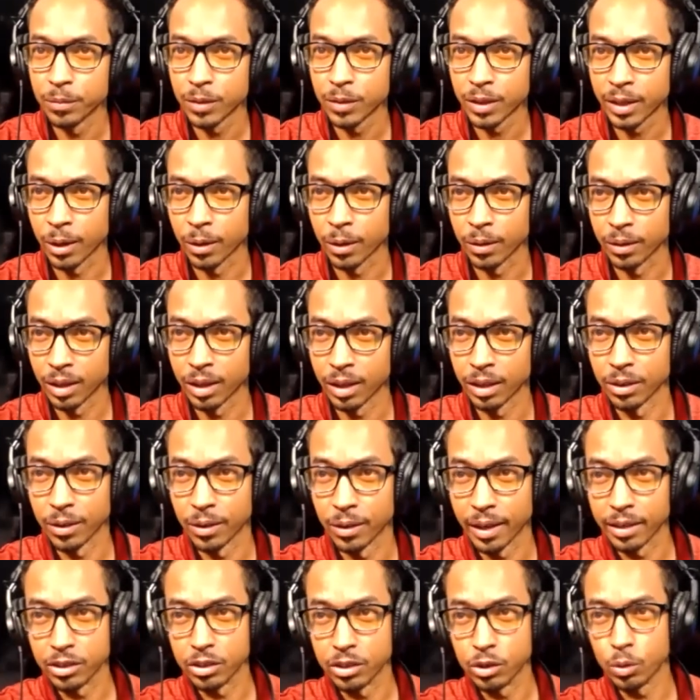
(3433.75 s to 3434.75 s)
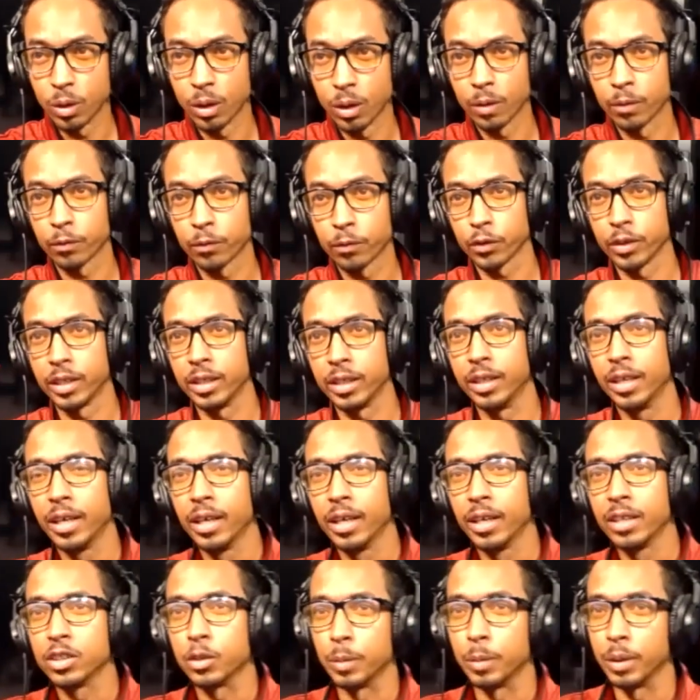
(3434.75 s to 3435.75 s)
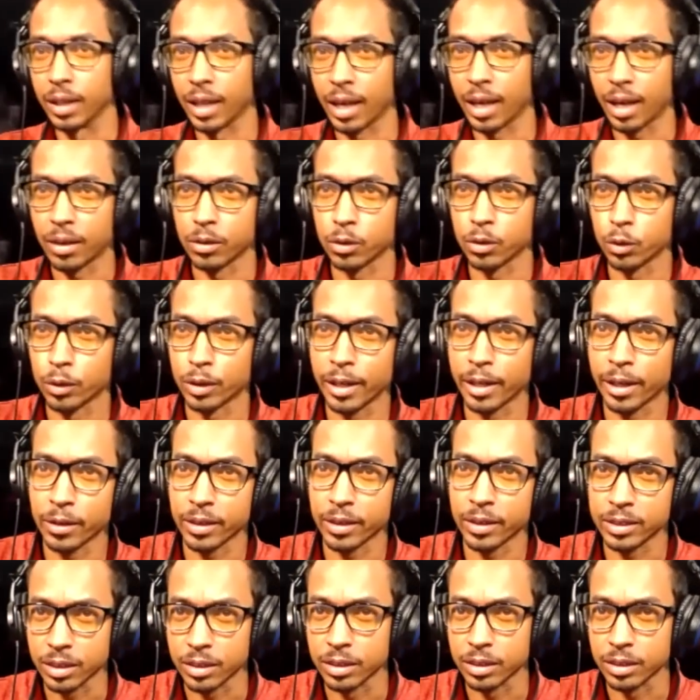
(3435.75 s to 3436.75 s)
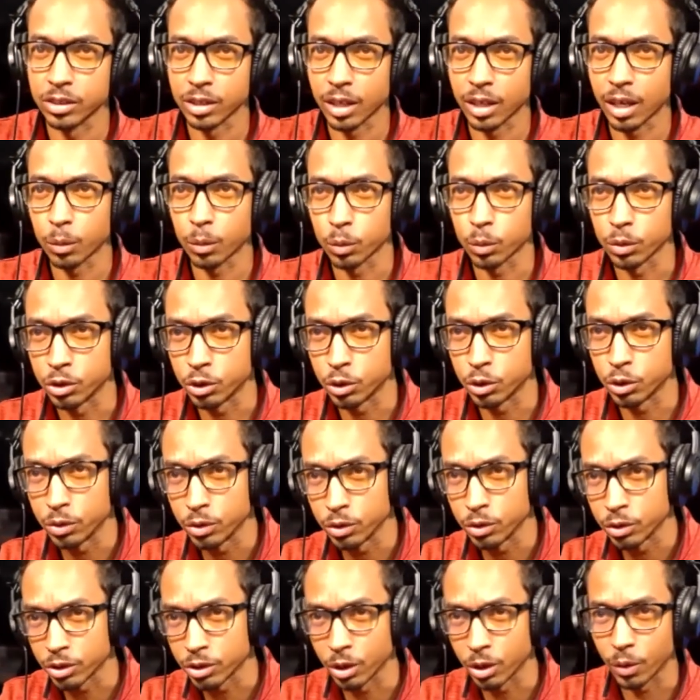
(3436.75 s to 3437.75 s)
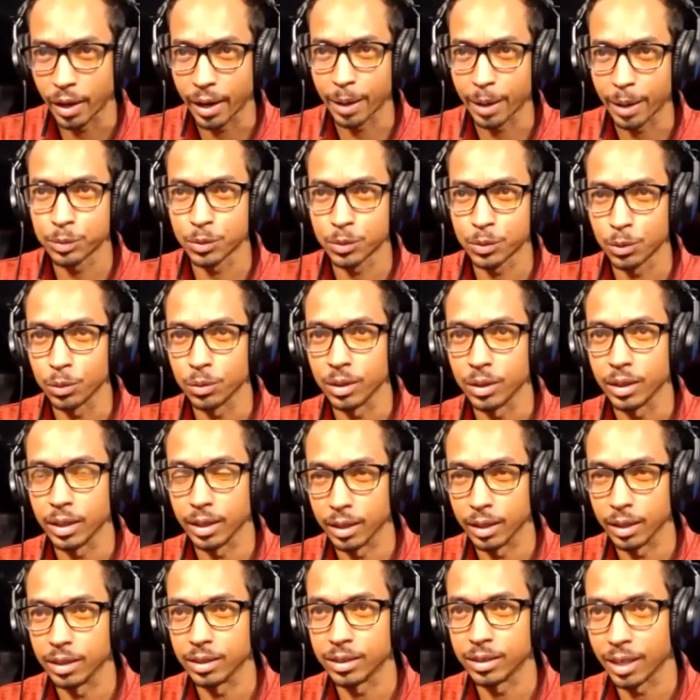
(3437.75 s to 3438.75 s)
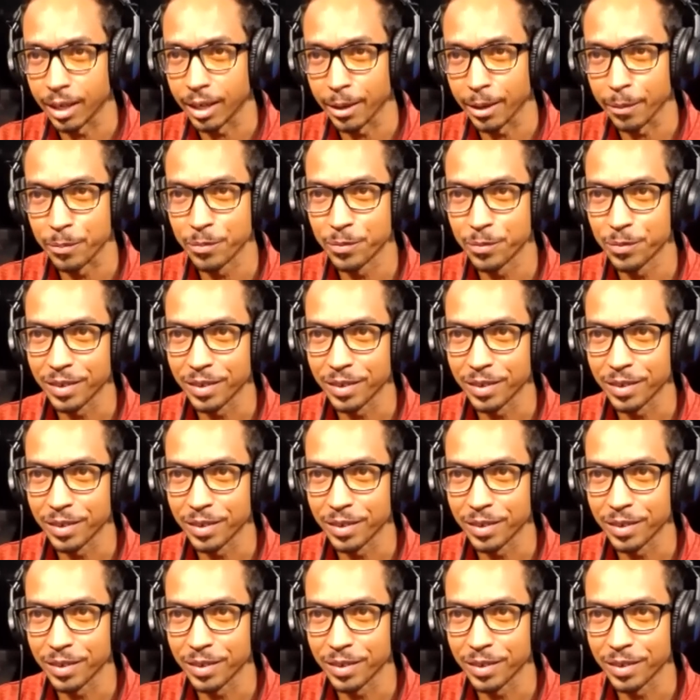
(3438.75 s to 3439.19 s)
Karen Hunter, and you are free to be loud and gregarious on the John Wood Jr. show absolutely anytime.